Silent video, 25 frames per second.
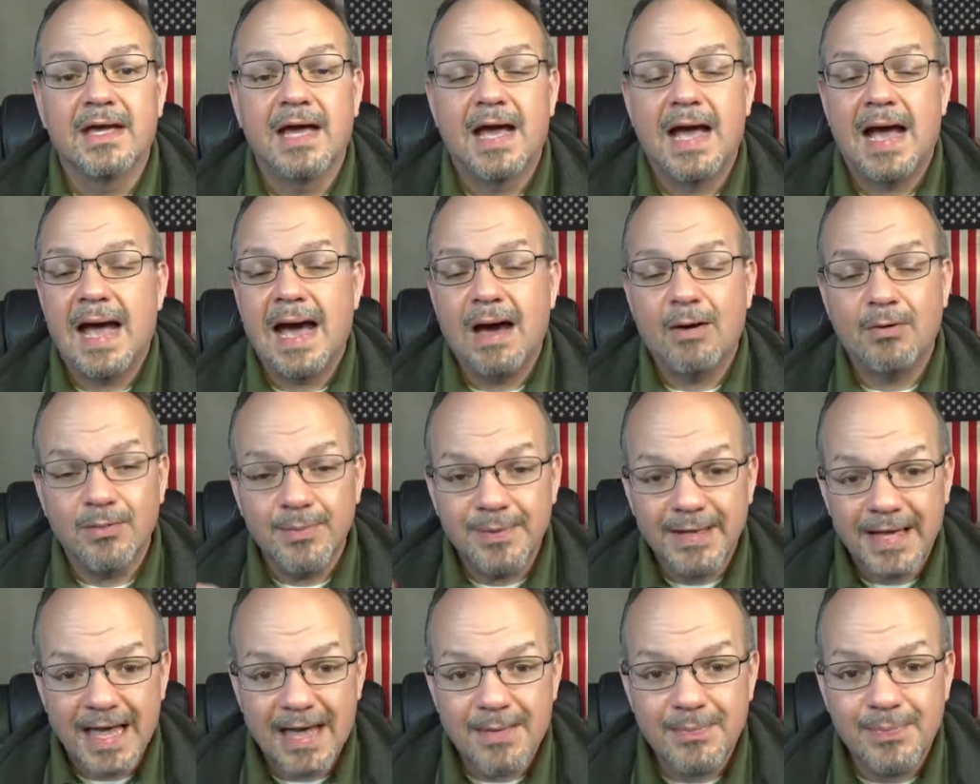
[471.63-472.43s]
I would
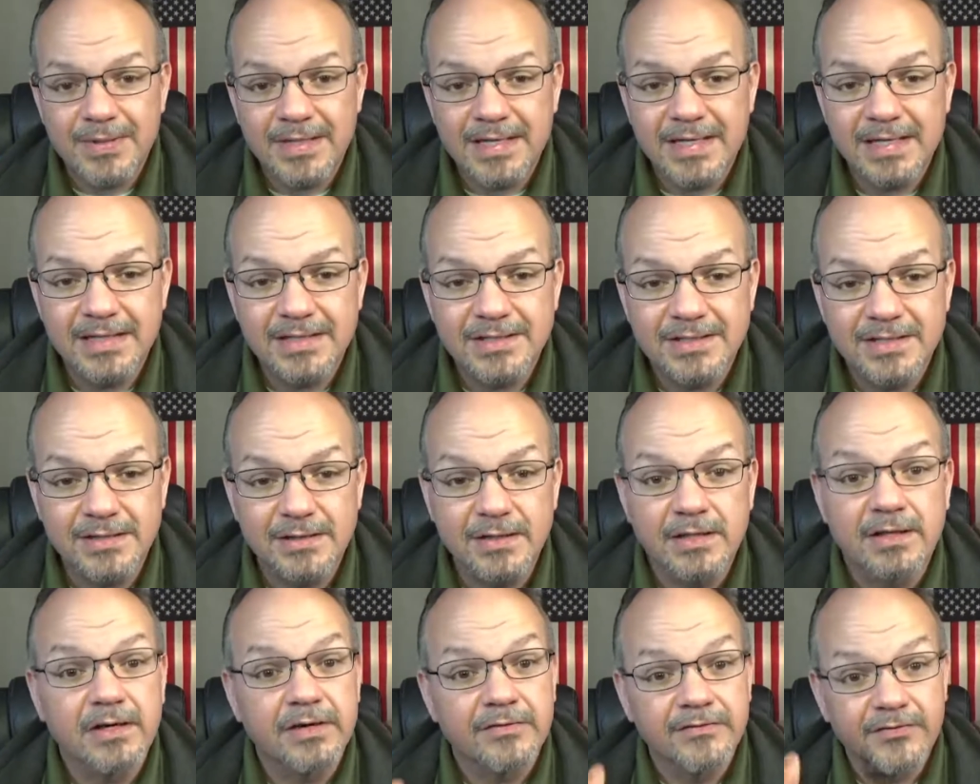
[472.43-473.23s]
be happy to get it to
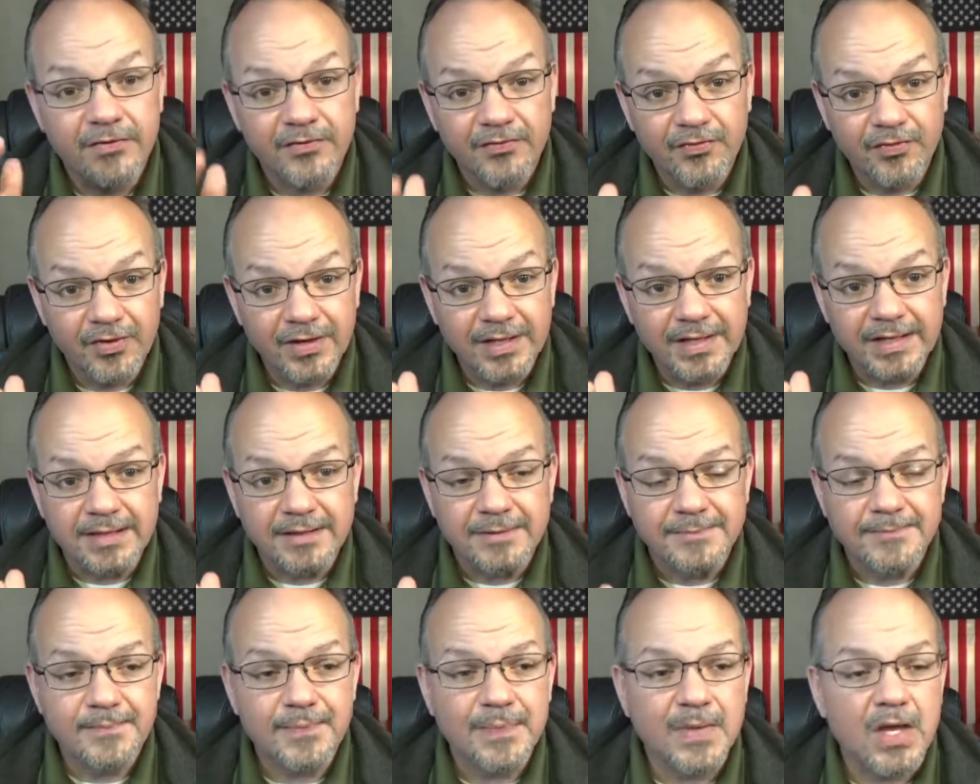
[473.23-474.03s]
you for free.
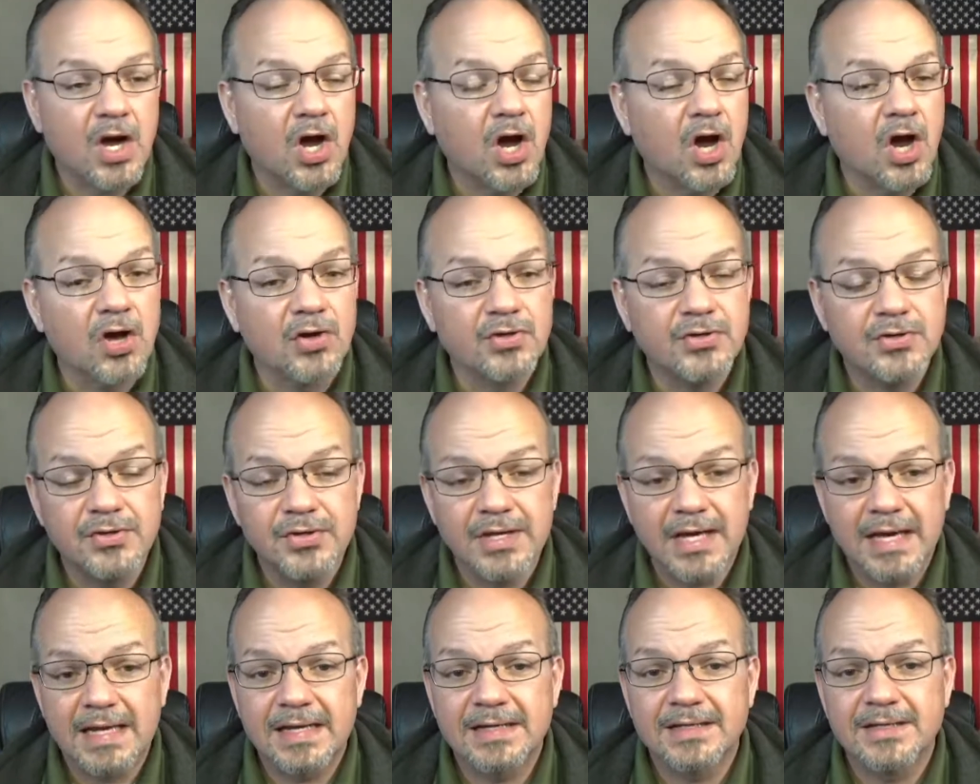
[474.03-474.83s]
All you
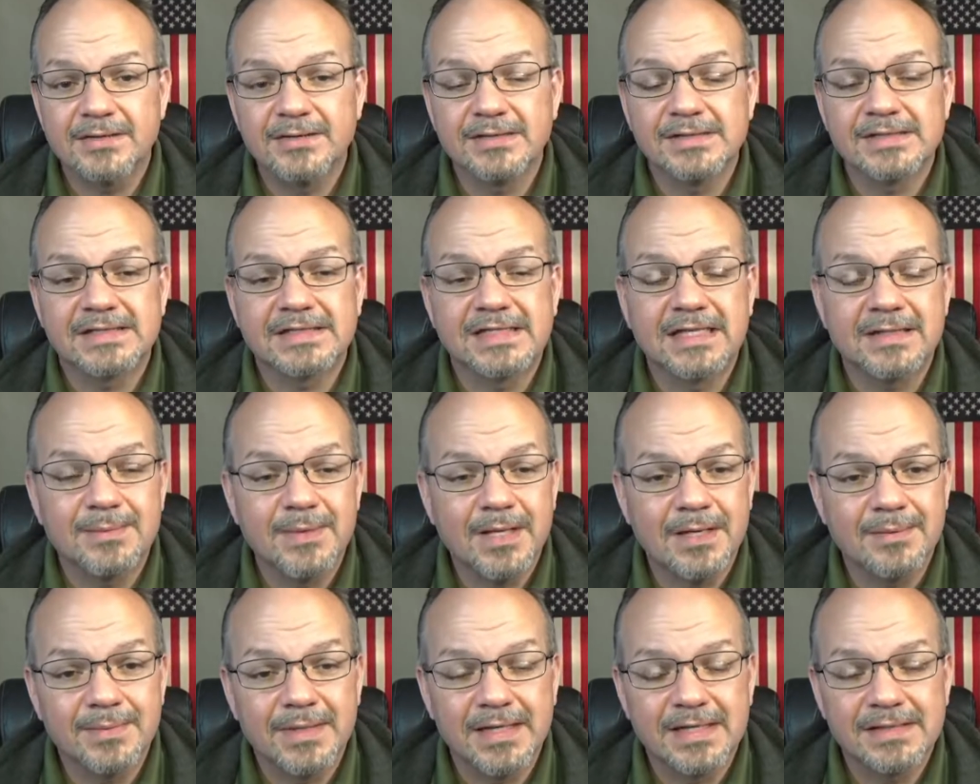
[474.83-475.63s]
got to do is send me
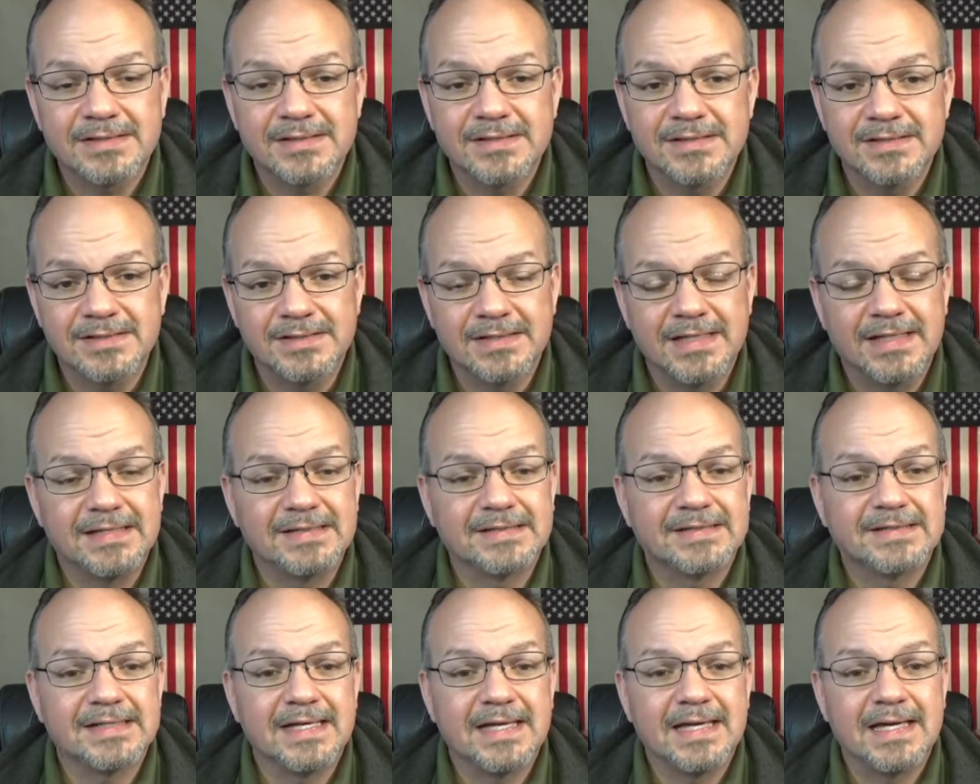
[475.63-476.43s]
a message and
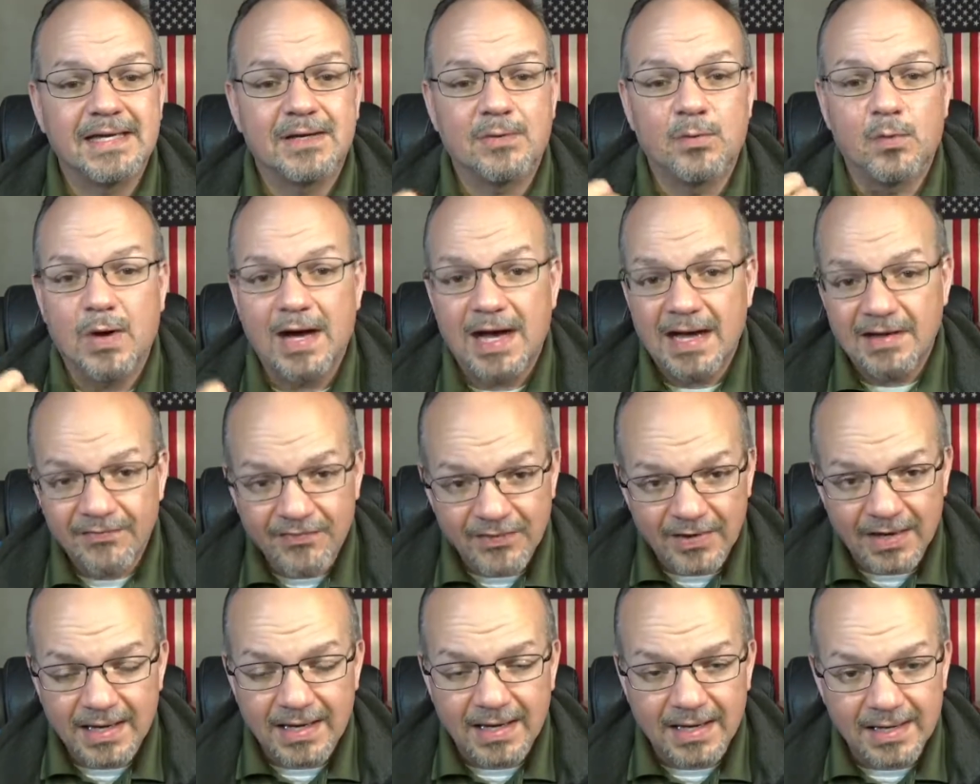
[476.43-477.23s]
say
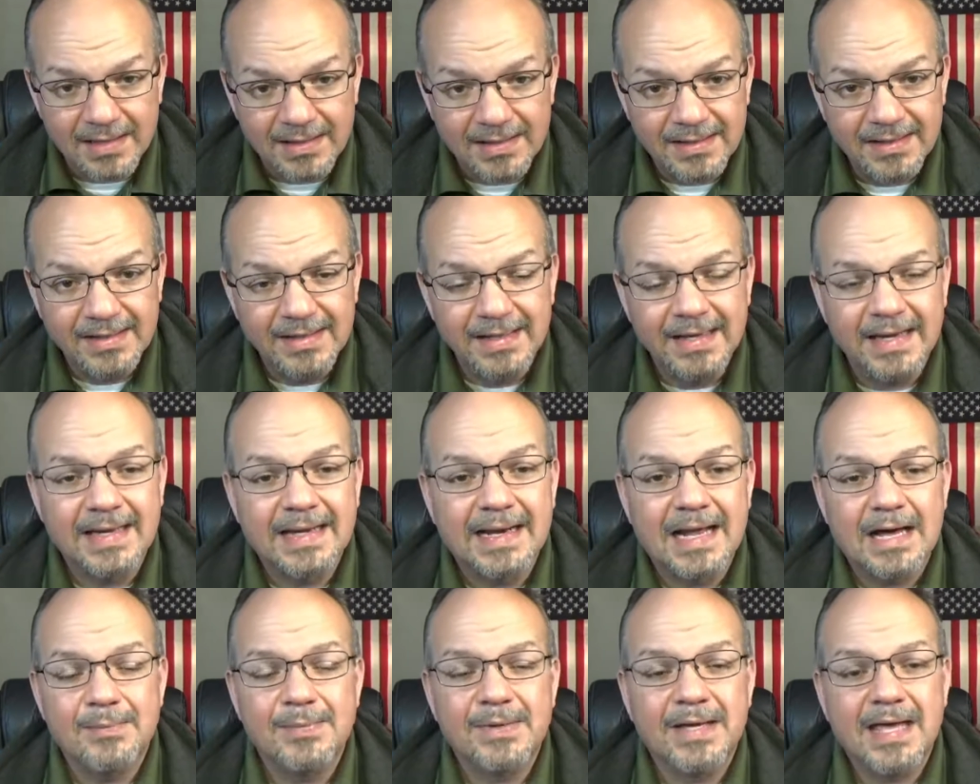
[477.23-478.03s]
Wi-Fi, and
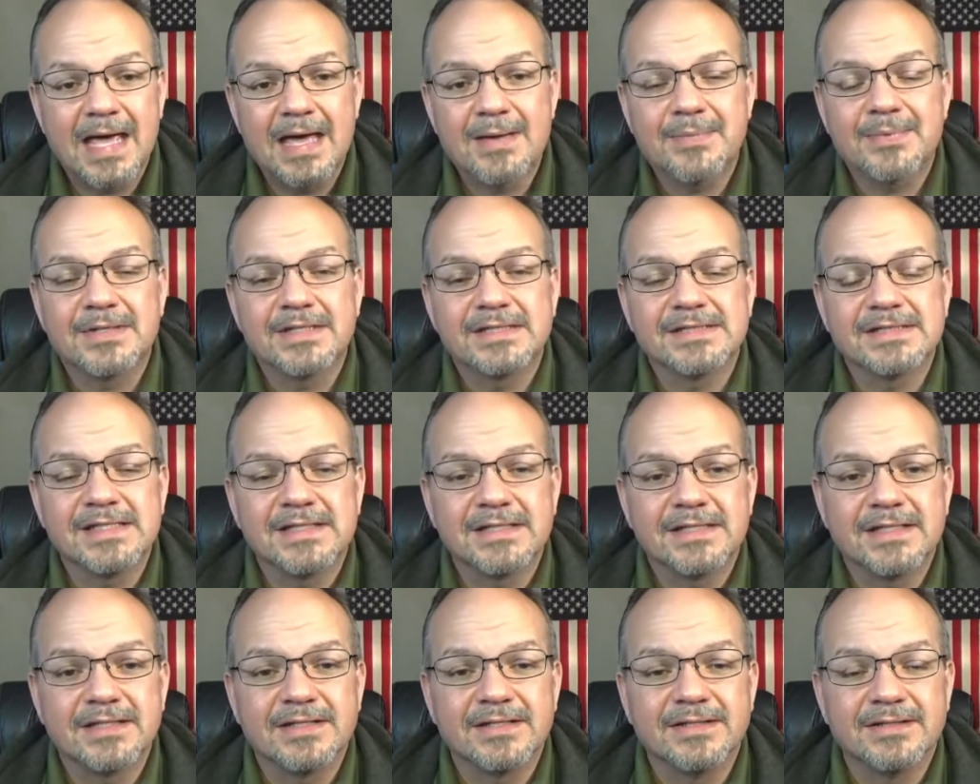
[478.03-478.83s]
I'll be happy to
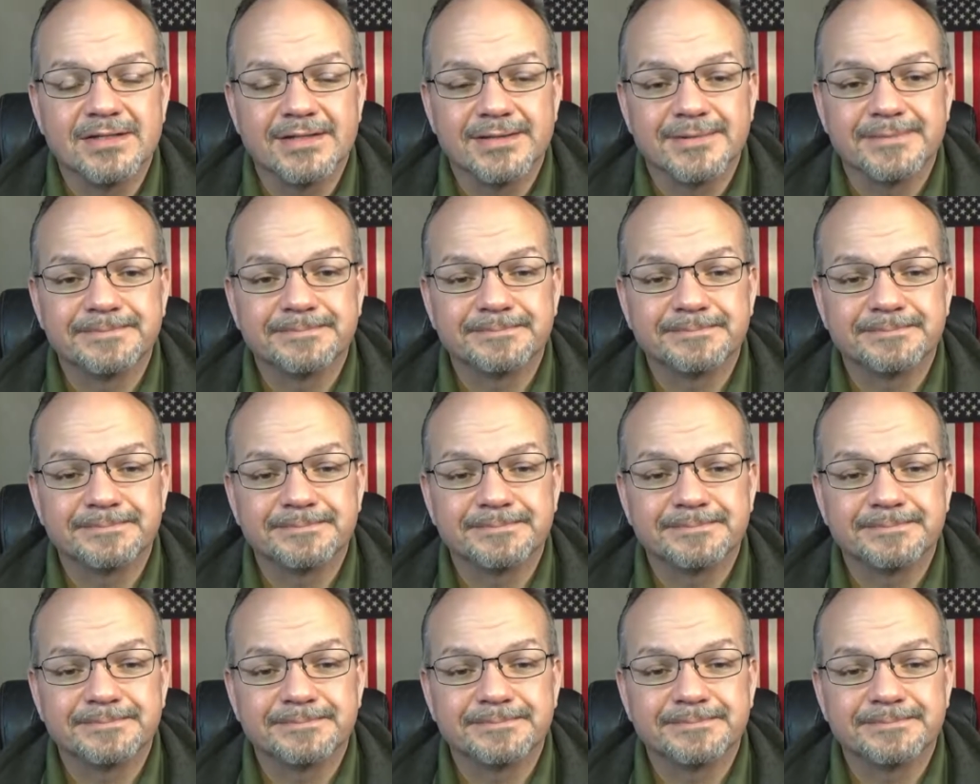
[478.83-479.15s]
send it to you.